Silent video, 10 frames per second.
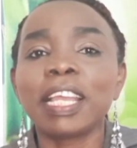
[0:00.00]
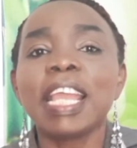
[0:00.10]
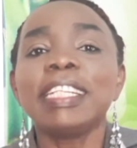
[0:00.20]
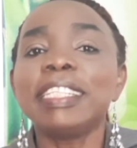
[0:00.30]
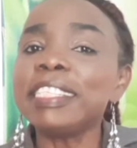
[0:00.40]

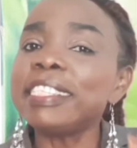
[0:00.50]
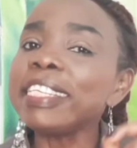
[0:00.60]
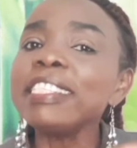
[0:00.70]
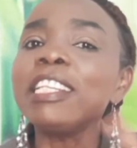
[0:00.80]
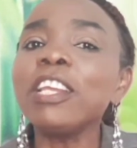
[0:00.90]
The
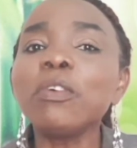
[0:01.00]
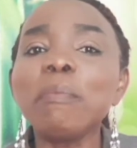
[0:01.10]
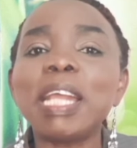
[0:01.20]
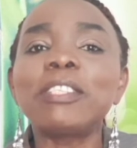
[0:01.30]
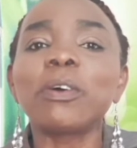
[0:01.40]
sixth legal
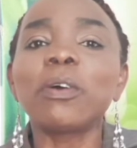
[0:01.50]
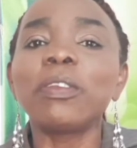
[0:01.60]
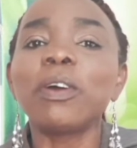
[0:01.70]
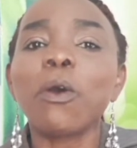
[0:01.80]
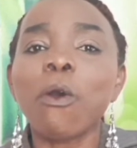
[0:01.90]
method
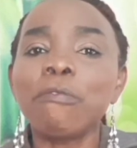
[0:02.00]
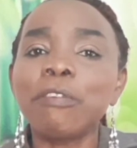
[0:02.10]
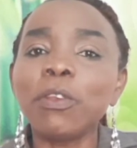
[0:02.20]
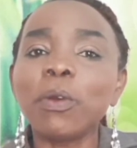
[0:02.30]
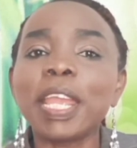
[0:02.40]
of
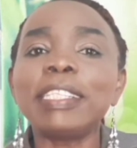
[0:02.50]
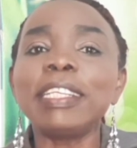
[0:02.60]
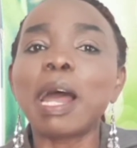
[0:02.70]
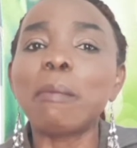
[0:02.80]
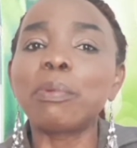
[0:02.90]
relocating
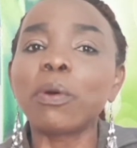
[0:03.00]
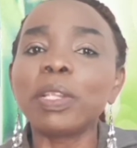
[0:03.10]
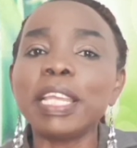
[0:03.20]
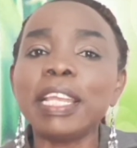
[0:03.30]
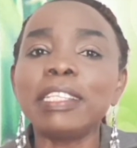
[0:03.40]
abroad
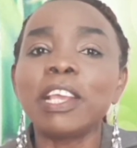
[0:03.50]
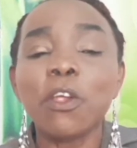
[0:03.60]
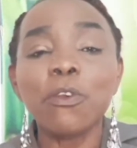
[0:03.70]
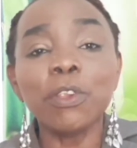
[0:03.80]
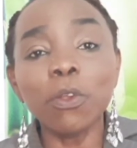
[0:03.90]
is
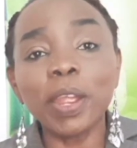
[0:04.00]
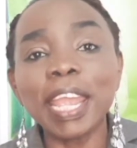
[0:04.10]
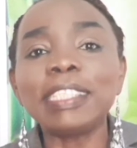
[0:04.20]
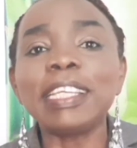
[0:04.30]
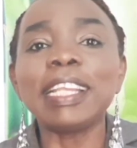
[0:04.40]

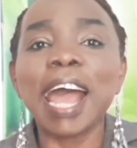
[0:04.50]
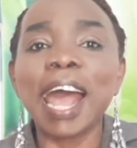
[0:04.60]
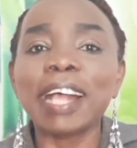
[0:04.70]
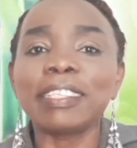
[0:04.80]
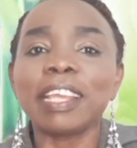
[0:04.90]
relocating
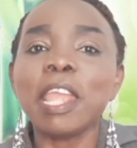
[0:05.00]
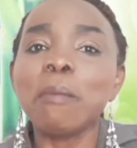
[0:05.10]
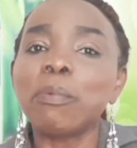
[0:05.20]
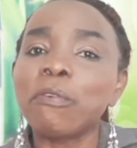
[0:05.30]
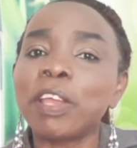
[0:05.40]
as a
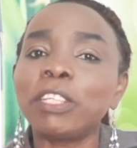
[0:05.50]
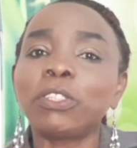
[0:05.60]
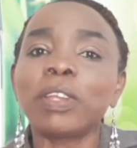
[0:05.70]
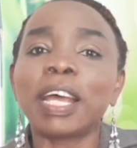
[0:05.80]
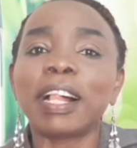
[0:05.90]
professional.